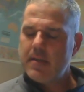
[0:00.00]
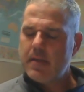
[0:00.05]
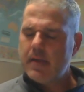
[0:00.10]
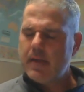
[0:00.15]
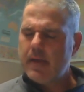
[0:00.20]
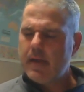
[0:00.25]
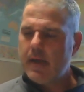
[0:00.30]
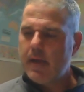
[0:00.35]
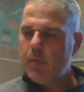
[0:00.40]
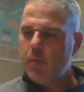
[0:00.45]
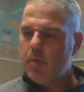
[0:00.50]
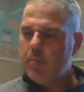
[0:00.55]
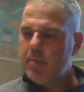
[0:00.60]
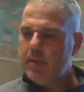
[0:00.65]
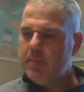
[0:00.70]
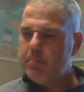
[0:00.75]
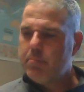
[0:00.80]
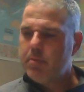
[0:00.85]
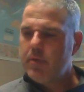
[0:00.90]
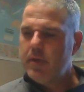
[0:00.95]
I will
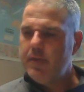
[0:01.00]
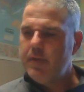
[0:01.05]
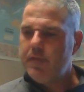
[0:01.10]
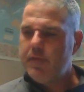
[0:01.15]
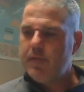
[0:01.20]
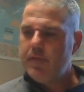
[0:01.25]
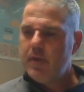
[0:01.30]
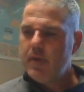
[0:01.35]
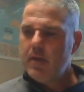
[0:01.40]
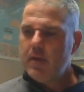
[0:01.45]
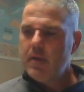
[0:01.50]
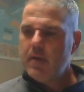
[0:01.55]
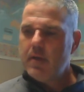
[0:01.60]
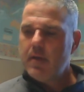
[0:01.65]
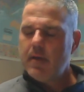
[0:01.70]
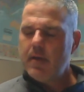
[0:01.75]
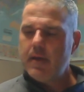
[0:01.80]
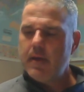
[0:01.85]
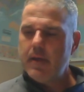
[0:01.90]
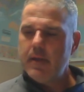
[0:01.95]
be brief
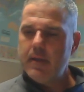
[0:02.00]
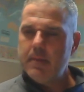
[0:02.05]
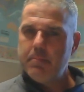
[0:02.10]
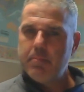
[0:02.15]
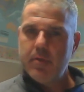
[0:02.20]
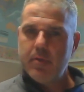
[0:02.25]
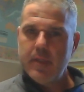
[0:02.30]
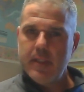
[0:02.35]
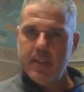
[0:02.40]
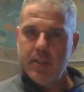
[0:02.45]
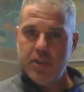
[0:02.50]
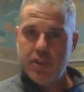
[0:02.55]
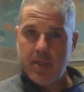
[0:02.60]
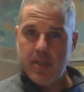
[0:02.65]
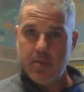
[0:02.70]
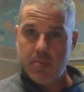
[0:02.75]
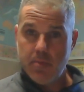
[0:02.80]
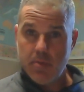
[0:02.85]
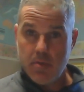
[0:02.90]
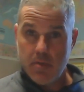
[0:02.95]
and pretty
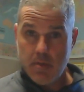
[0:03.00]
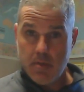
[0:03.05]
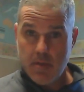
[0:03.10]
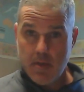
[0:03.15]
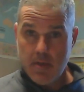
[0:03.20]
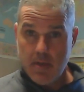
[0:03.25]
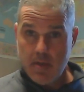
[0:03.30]
general.